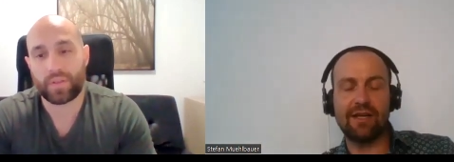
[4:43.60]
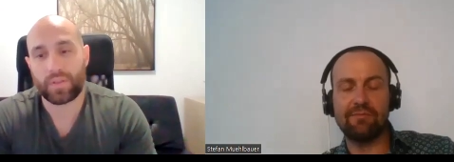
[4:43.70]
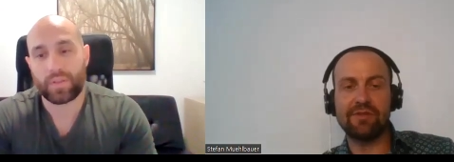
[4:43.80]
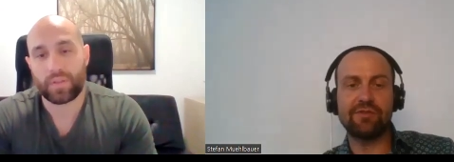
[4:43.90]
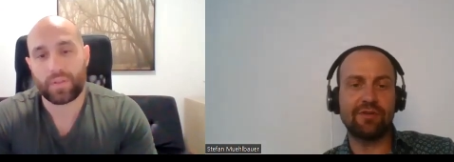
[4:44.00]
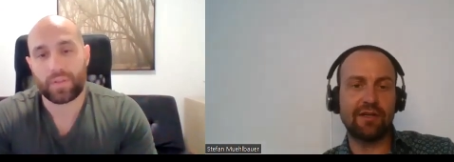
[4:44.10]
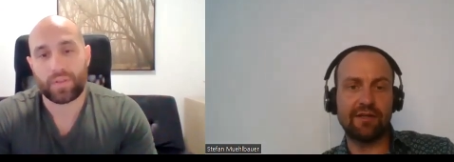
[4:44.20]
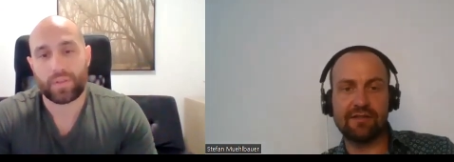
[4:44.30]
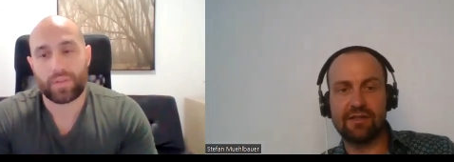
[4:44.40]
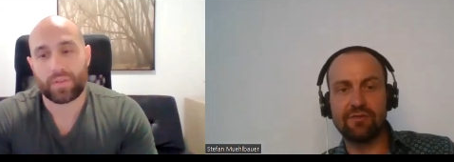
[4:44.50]
Speaker 1: white labels, you
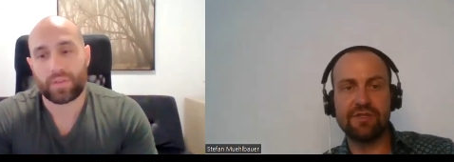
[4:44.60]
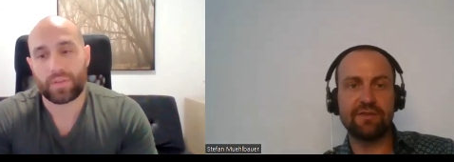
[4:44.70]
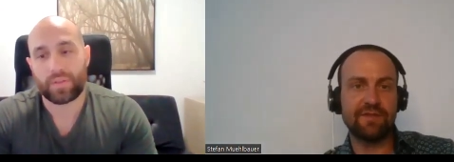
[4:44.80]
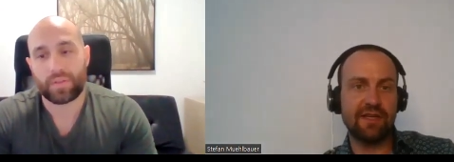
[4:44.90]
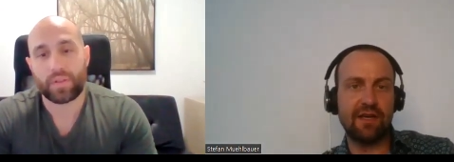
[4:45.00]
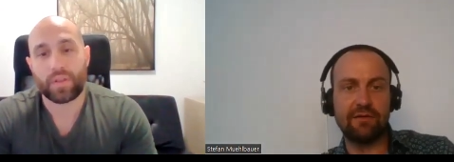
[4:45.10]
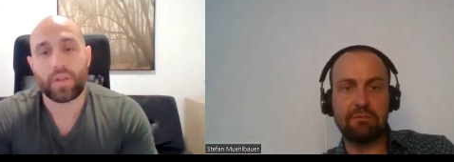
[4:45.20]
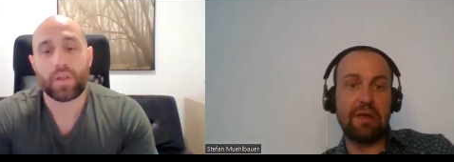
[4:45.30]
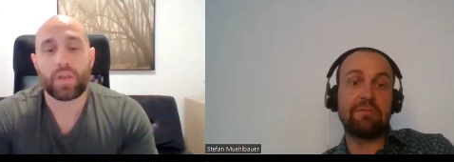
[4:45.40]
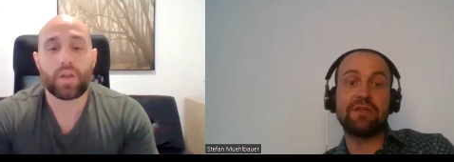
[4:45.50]
got exclusives, and
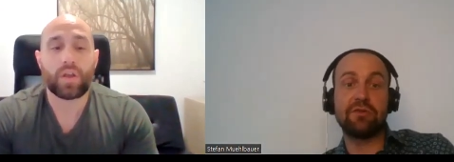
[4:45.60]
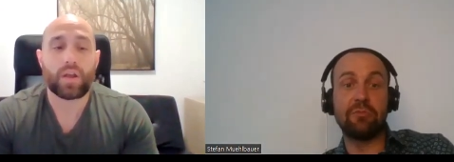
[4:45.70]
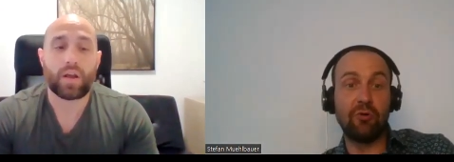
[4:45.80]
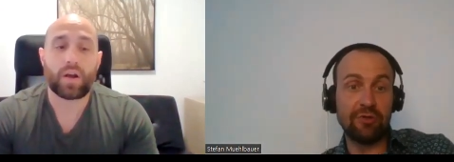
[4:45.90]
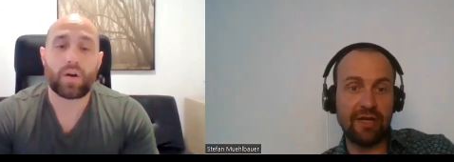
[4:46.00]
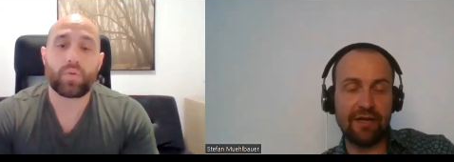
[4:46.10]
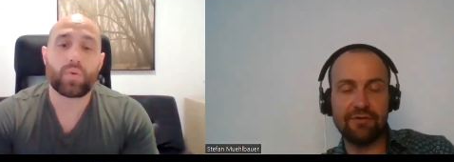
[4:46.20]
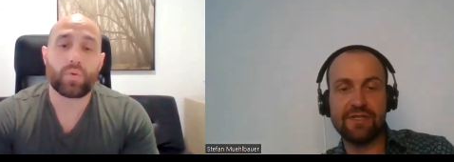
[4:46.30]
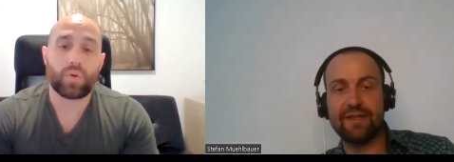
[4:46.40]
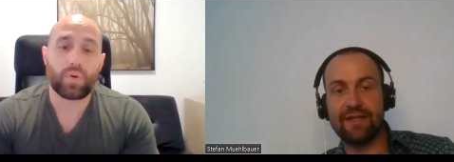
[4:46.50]
maybe some own
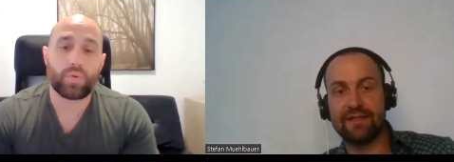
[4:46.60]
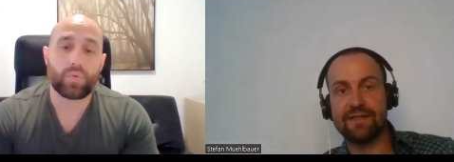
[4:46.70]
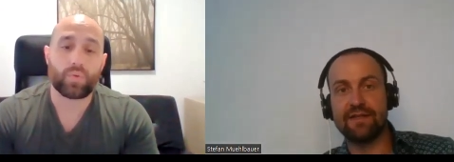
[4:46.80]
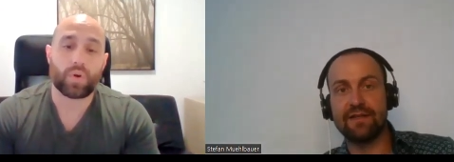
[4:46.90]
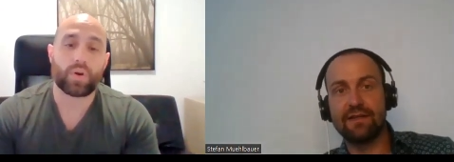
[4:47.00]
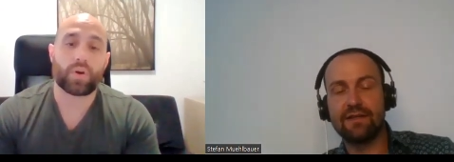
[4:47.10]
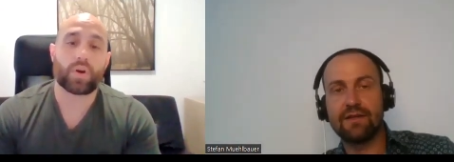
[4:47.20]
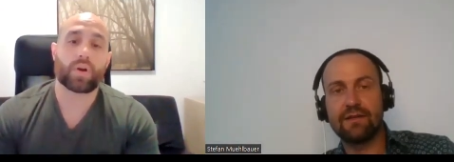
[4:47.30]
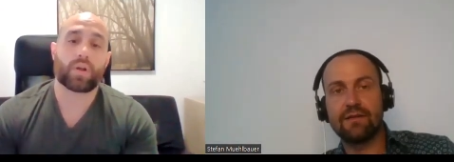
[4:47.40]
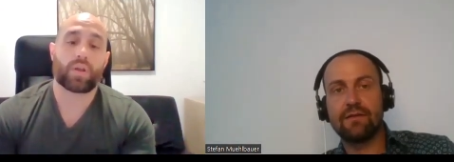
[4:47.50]
landers, and that's it.
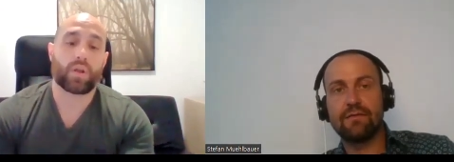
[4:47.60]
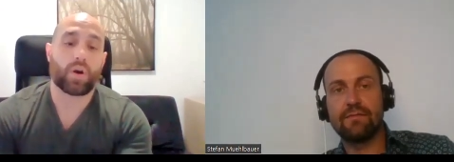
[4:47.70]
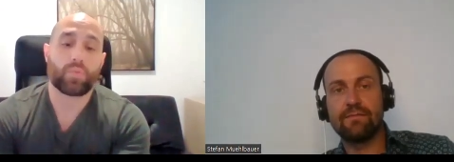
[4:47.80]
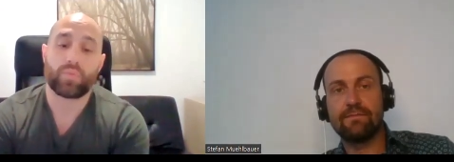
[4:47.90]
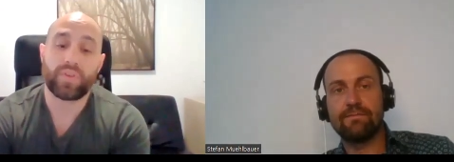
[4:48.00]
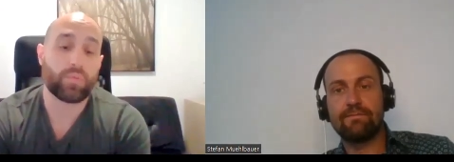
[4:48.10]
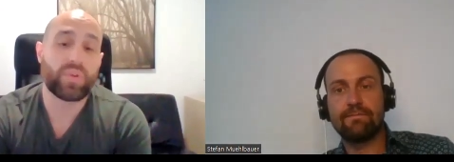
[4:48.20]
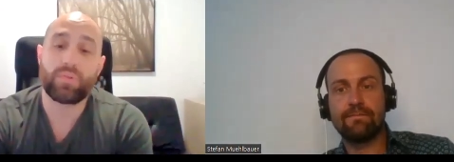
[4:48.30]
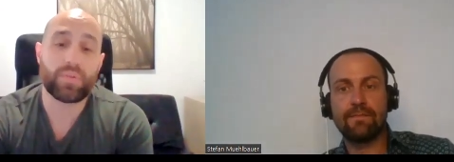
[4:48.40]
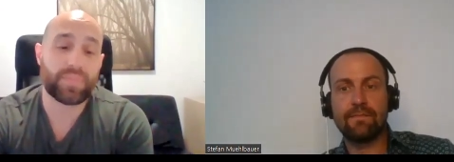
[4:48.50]
Speaker 2: Oh, we,
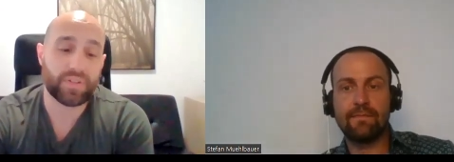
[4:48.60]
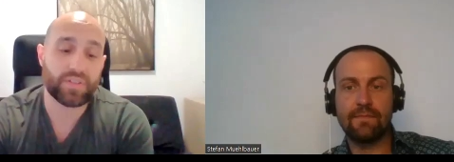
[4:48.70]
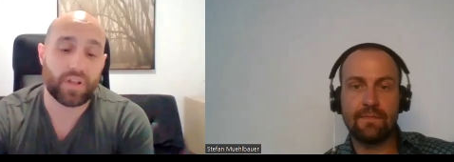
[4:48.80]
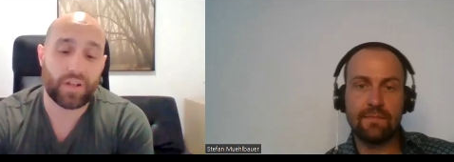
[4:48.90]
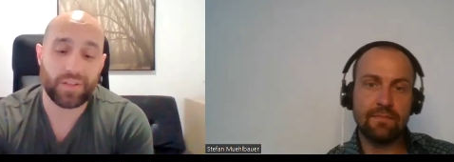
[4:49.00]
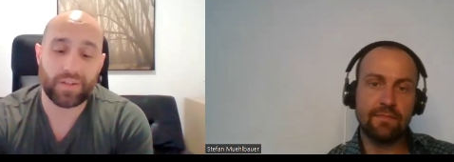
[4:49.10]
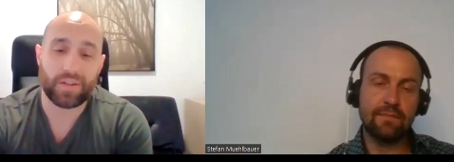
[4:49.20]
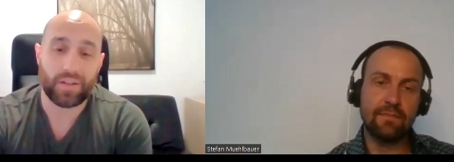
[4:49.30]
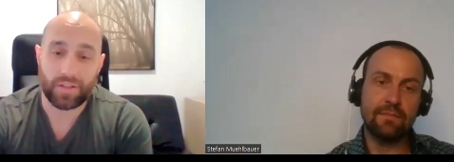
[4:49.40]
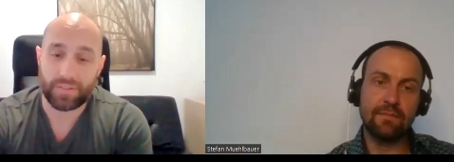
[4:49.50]
we would build all a,
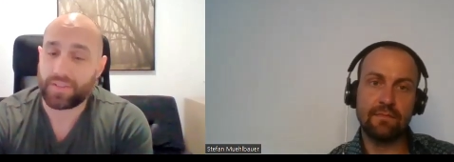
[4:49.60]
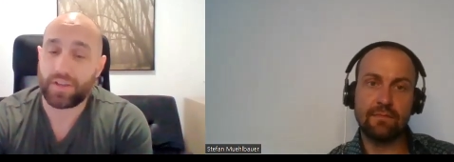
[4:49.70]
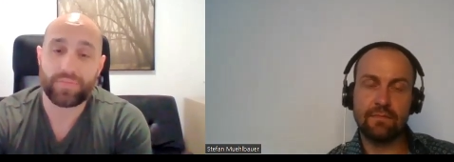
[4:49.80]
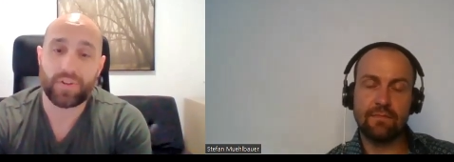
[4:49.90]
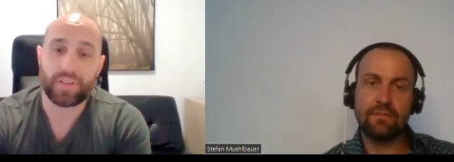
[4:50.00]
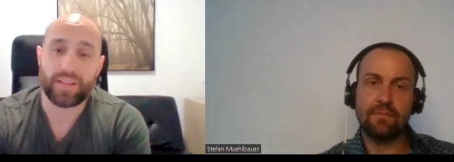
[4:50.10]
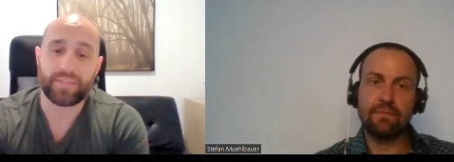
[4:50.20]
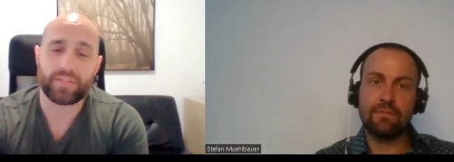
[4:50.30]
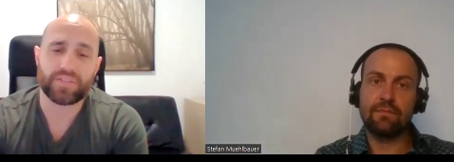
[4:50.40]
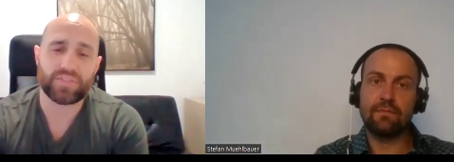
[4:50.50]
uh, a ton of our
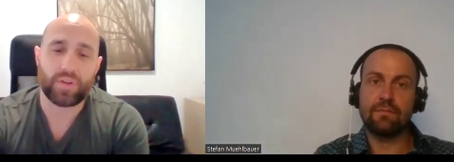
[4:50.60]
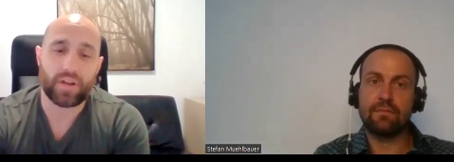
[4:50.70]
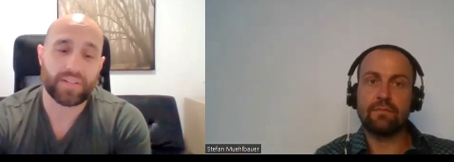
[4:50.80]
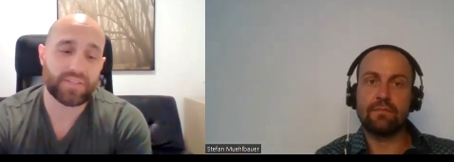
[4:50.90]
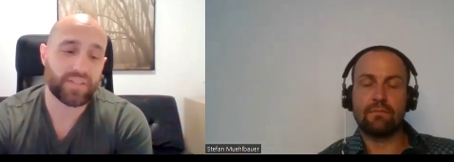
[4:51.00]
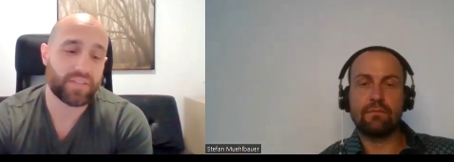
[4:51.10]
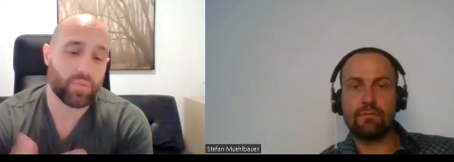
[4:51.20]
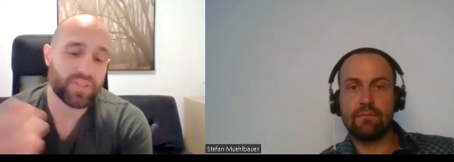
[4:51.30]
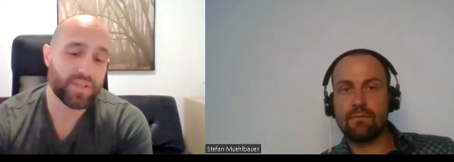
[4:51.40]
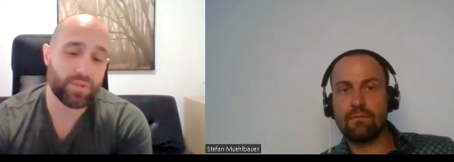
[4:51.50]
landers. Honestly, the
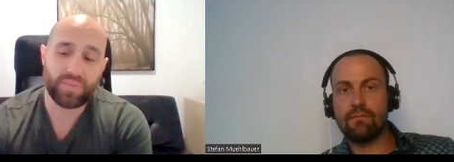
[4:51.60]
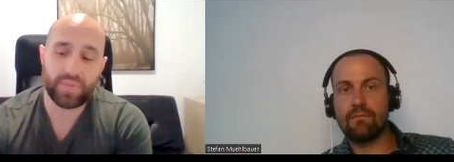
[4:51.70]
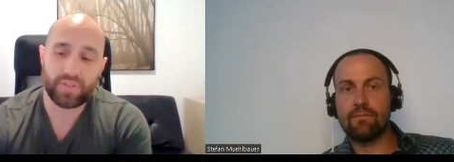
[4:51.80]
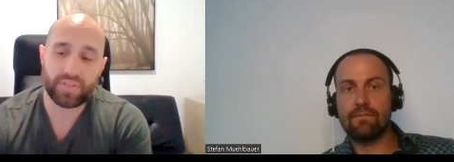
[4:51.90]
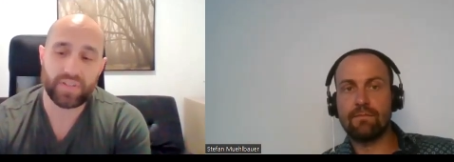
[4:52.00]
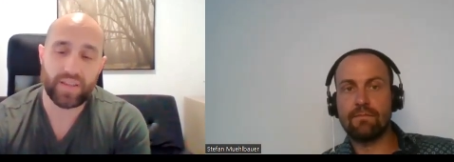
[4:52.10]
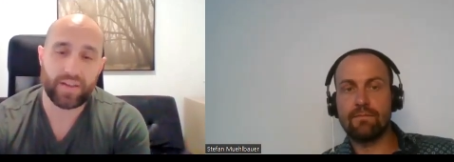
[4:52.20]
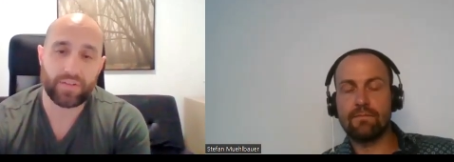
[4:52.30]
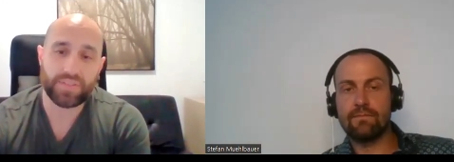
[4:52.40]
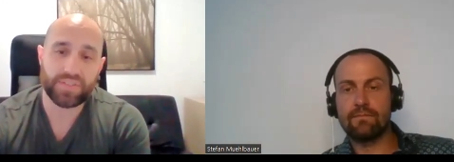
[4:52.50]
ones that we built in
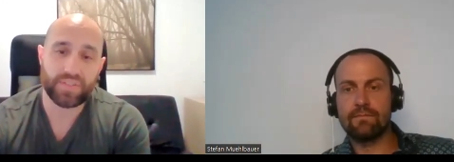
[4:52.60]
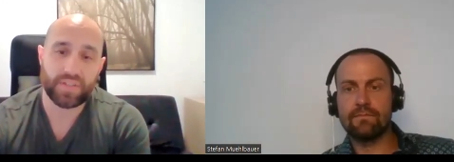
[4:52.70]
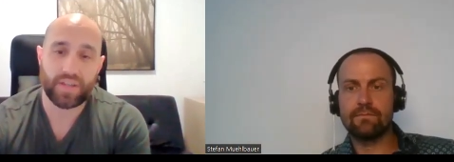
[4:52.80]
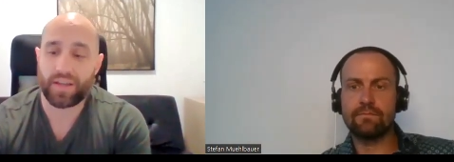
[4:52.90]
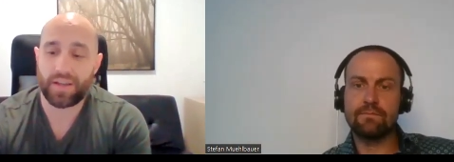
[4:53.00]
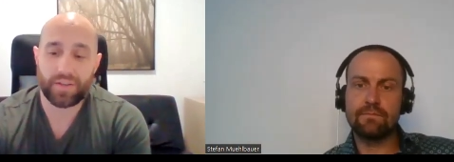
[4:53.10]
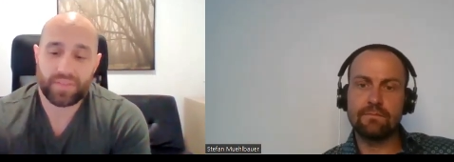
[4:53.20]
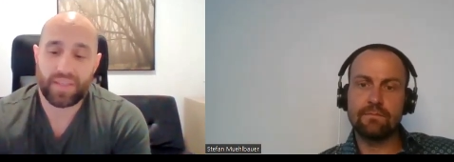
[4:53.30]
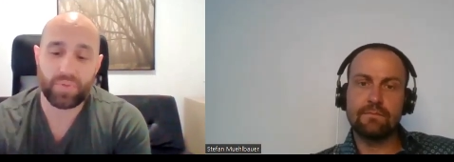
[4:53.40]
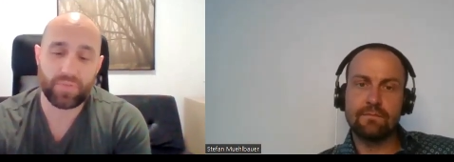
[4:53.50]
house, uh,
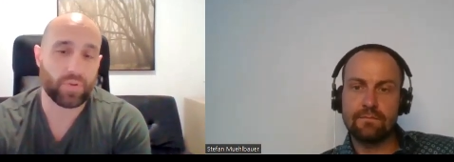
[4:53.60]
they